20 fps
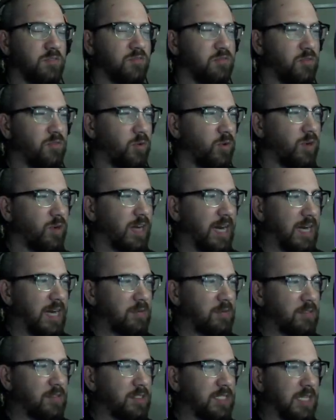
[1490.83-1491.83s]
Four
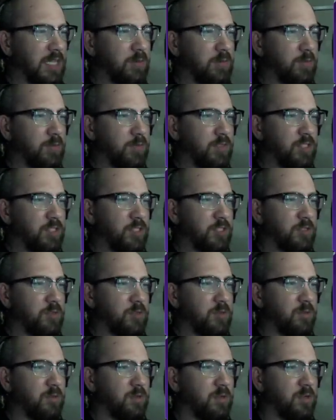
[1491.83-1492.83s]
hours? That would put
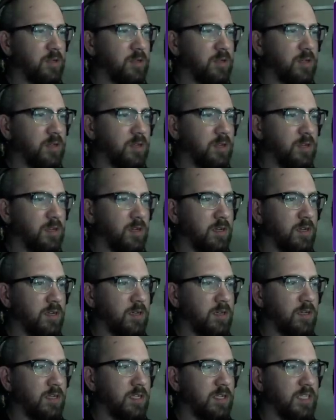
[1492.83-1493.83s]
you...
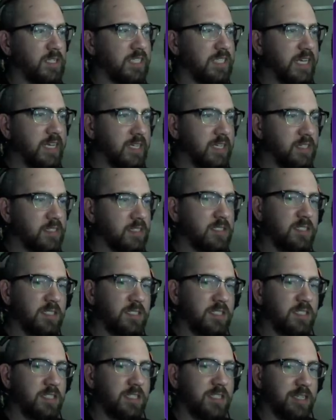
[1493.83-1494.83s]
Because England
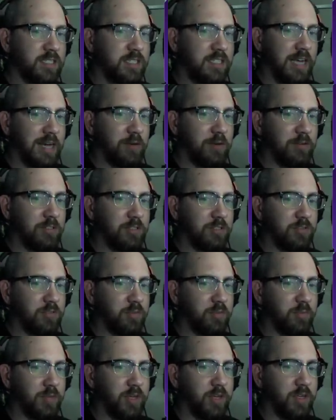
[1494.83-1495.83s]
is 6 hours
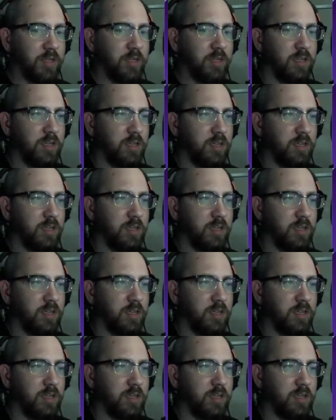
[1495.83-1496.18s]
from me.